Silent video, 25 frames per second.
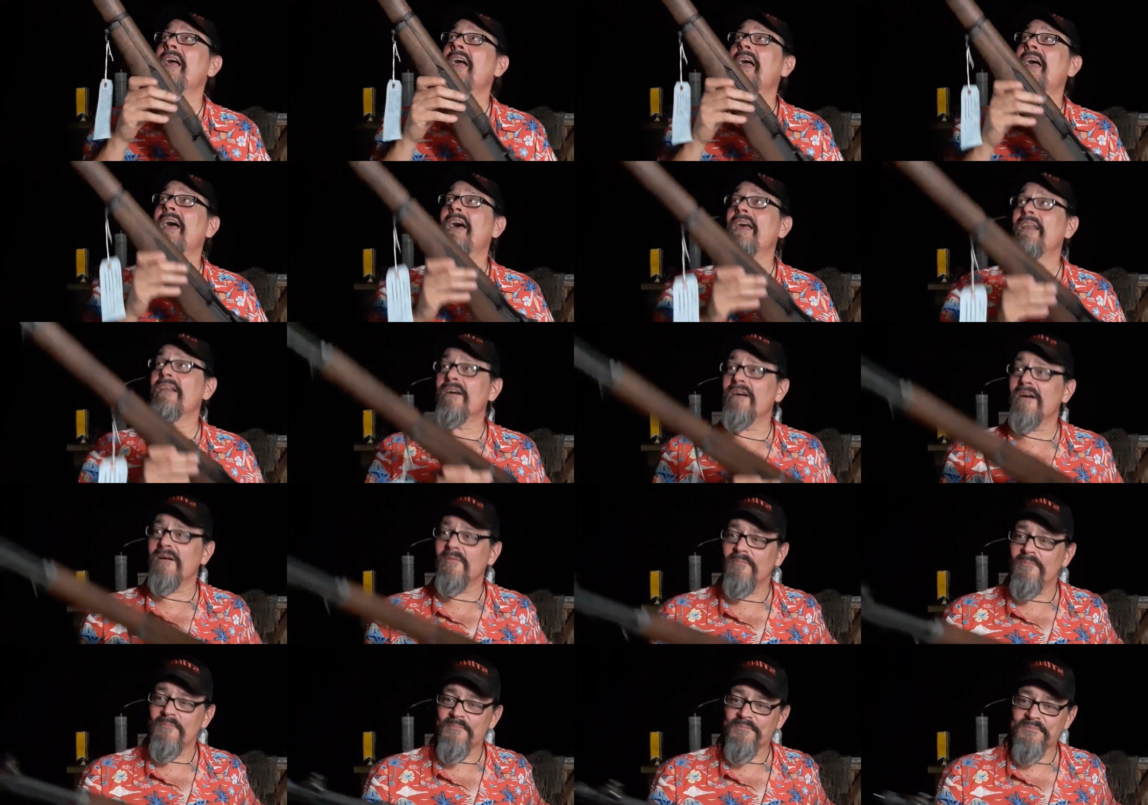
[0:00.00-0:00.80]
and
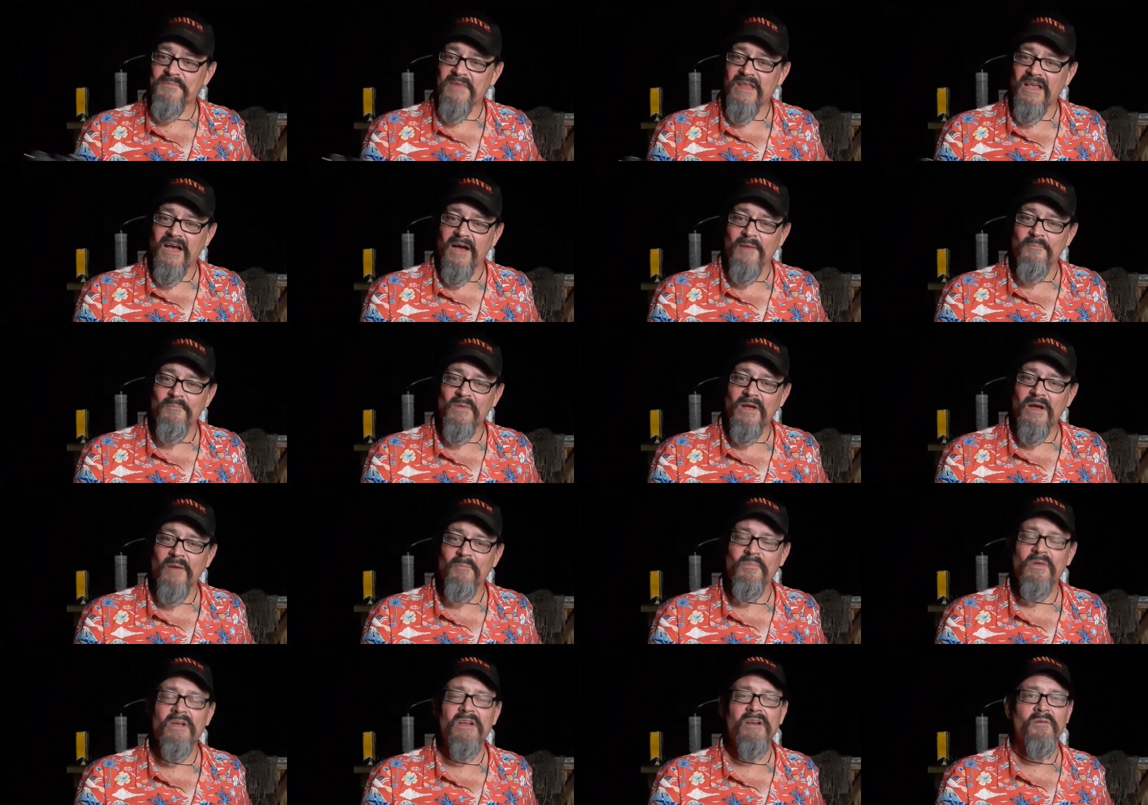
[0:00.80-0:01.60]

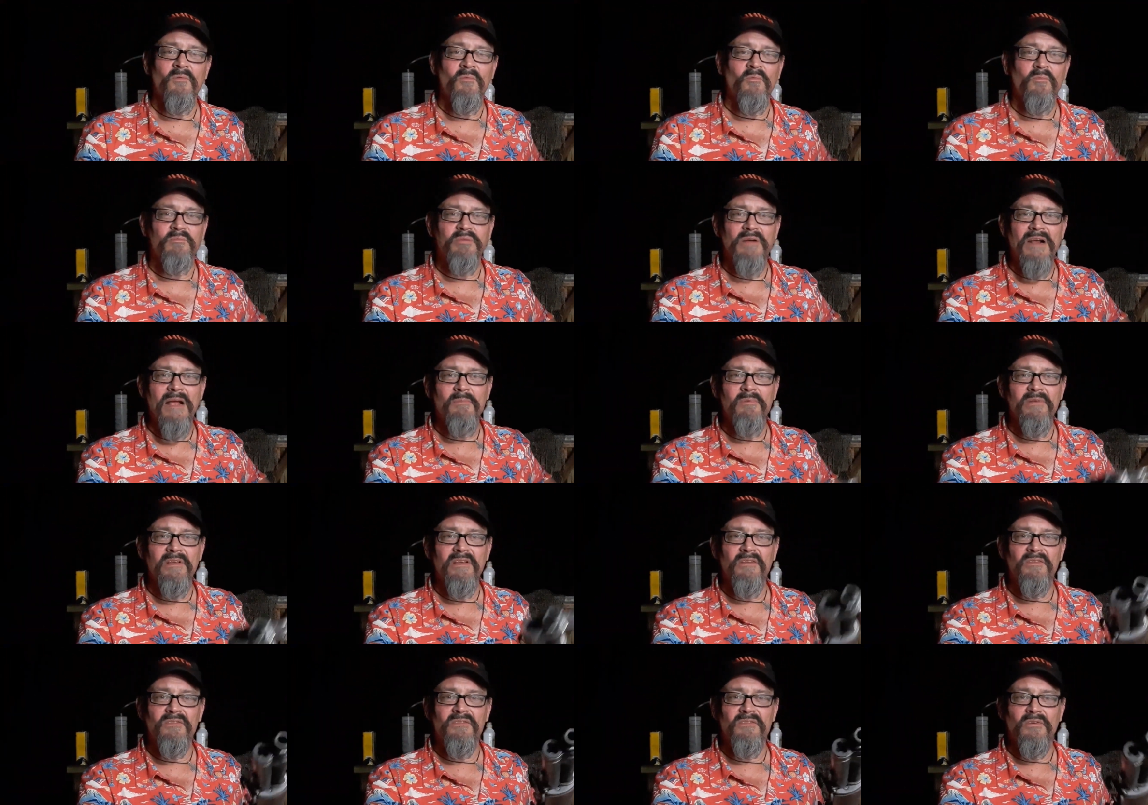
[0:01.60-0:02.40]
I'm gonna
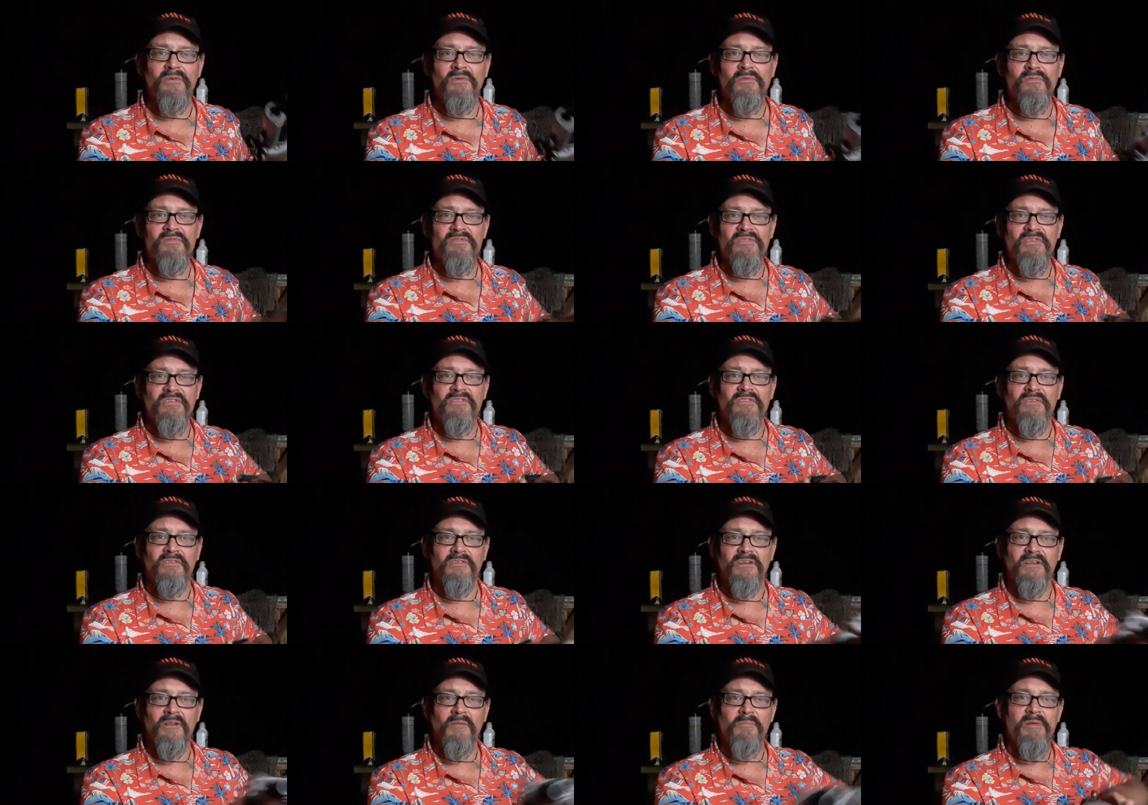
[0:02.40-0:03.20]
probably do just a
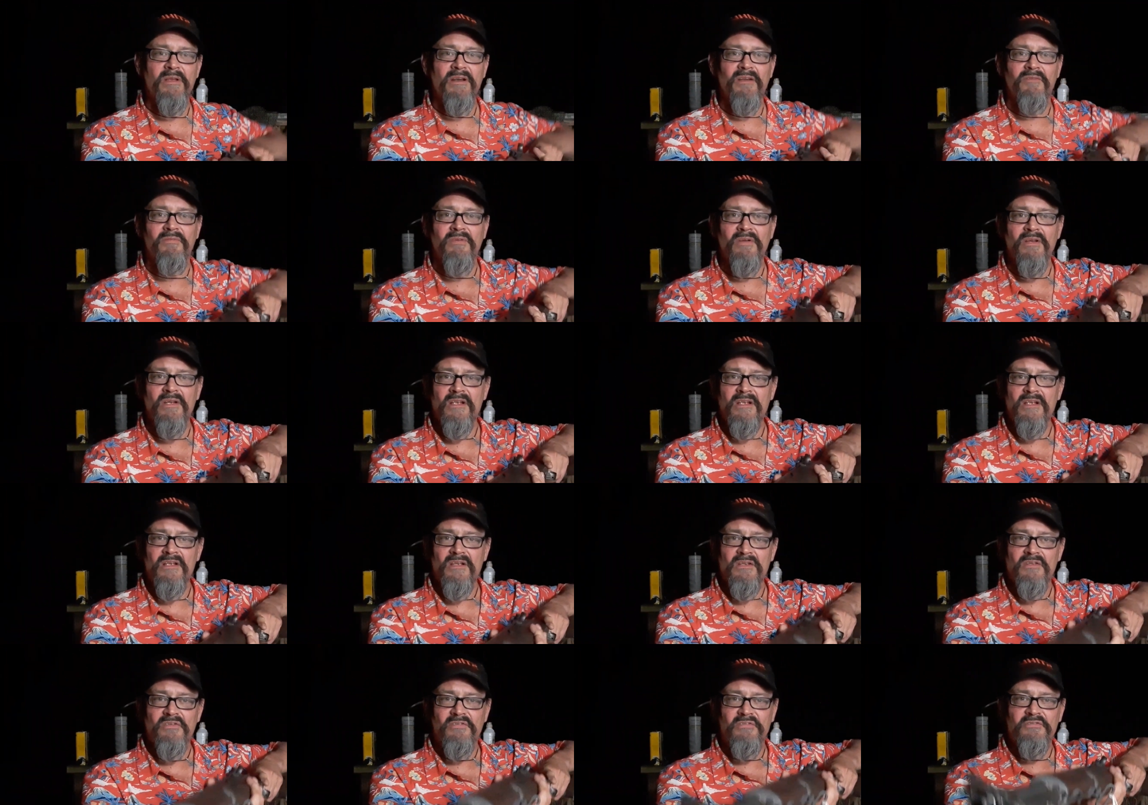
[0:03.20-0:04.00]
little bit of
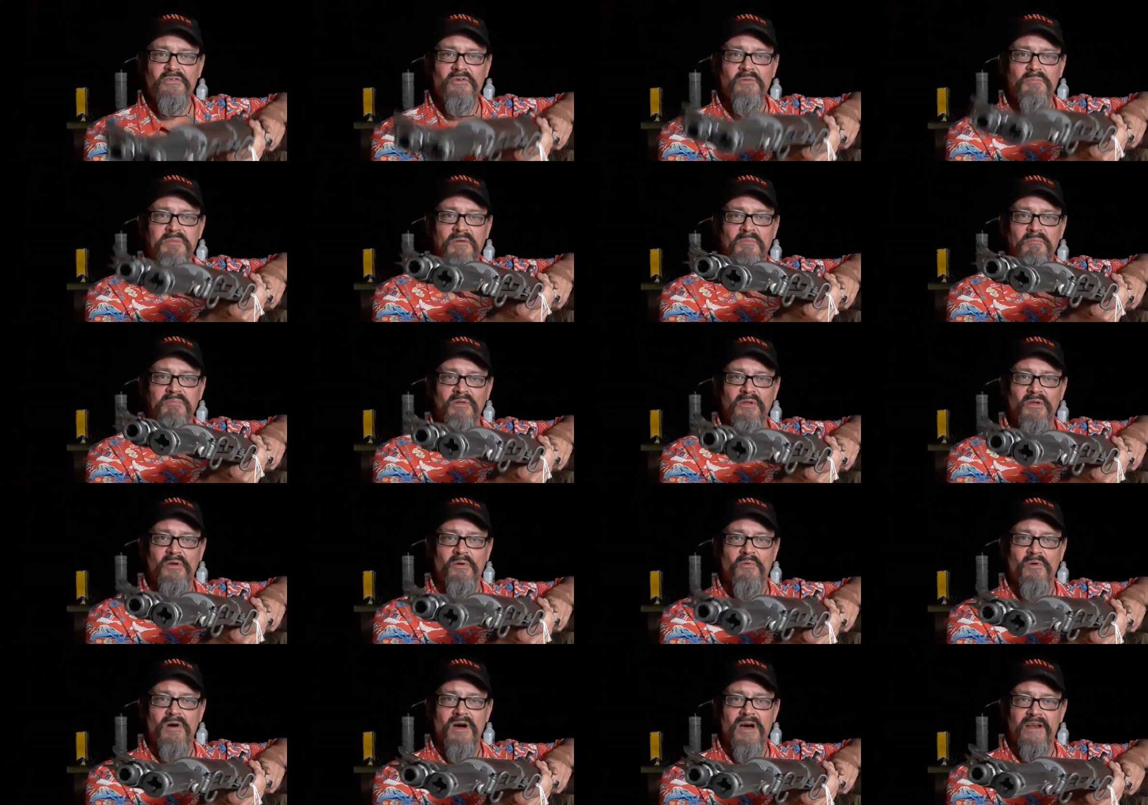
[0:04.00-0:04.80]
super
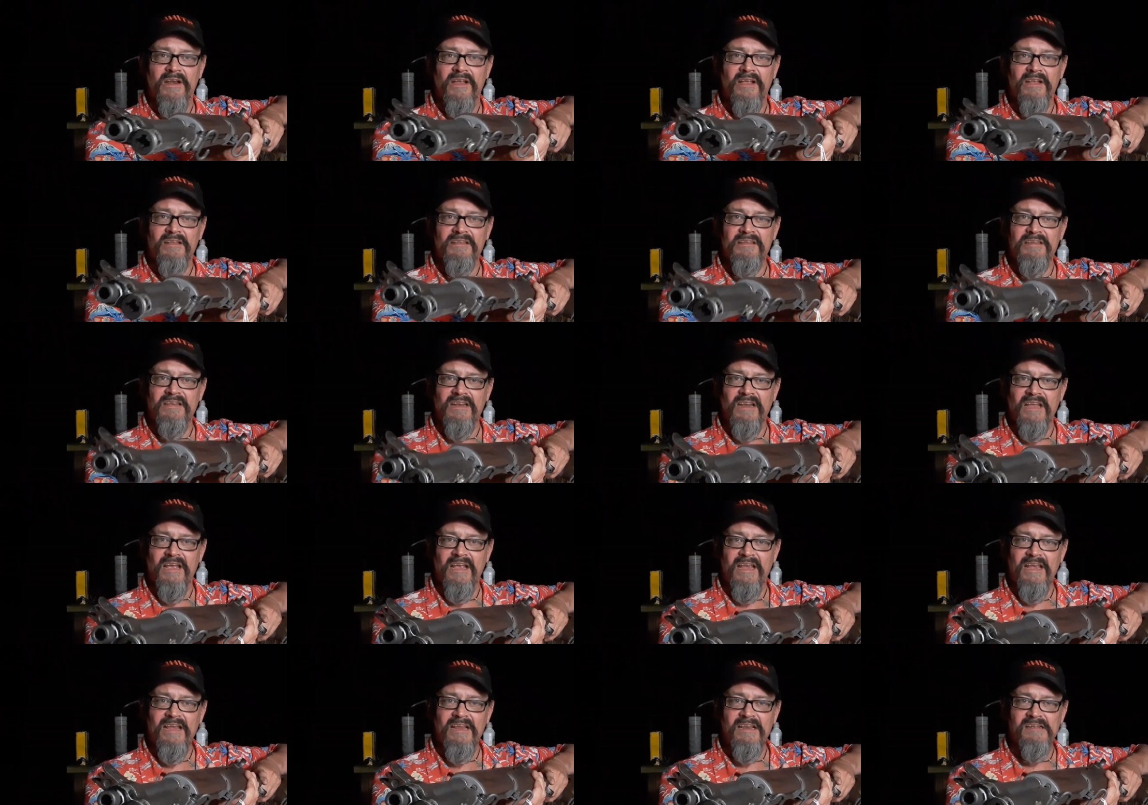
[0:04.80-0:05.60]
blue on it
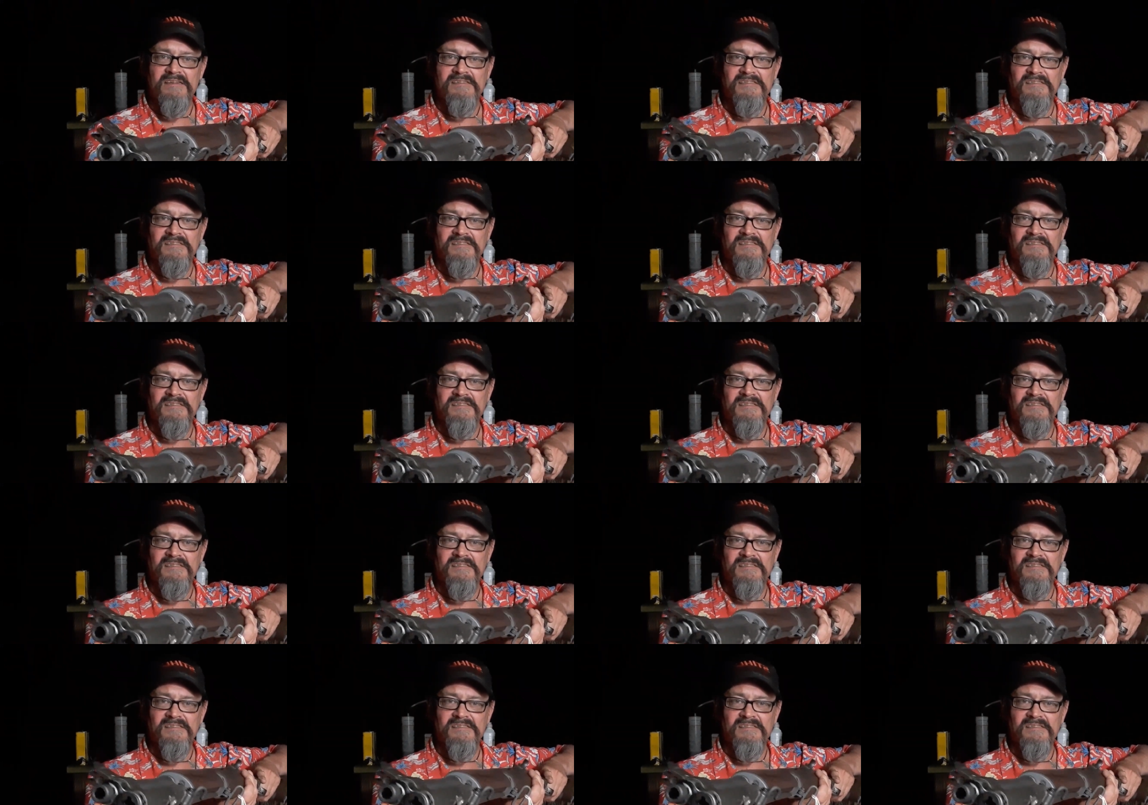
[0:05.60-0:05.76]
tonight.